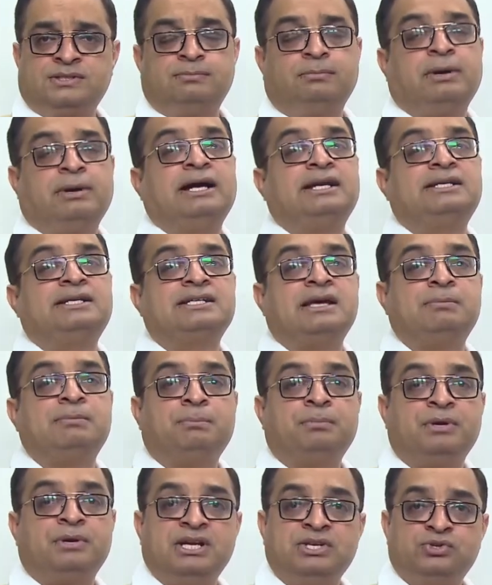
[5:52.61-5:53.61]
by
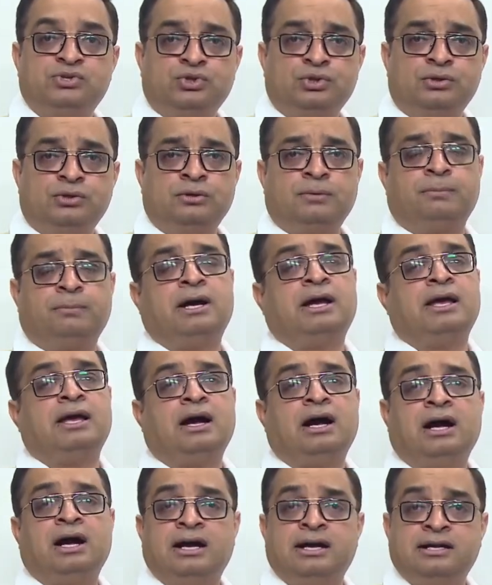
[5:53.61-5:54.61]
temperature, by
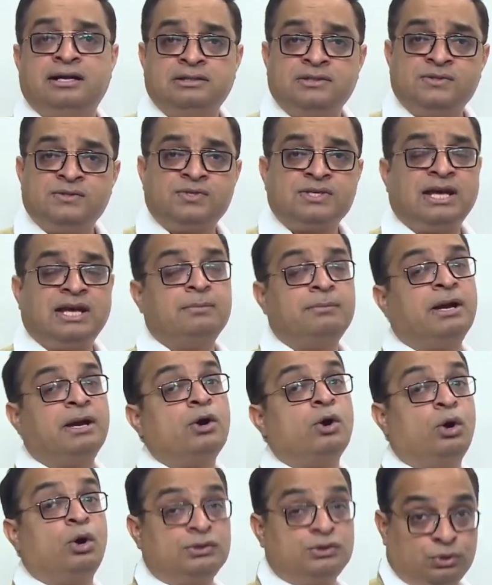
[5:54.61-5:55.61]
ions, and
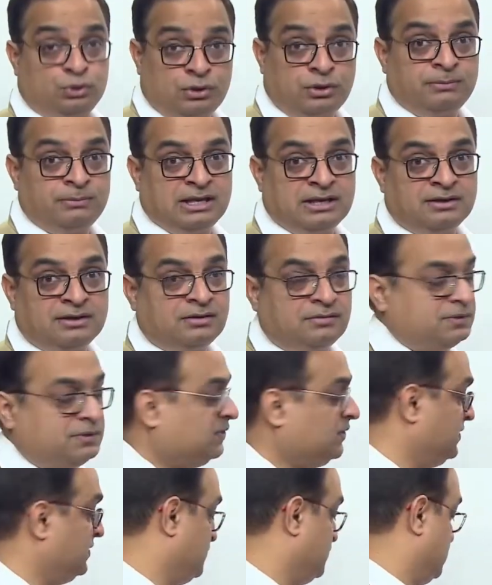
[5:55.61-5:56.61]
by autonomic nervous
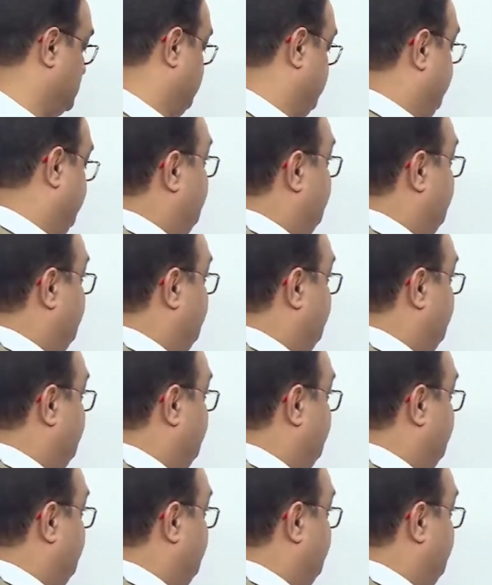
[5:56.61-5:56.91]
system.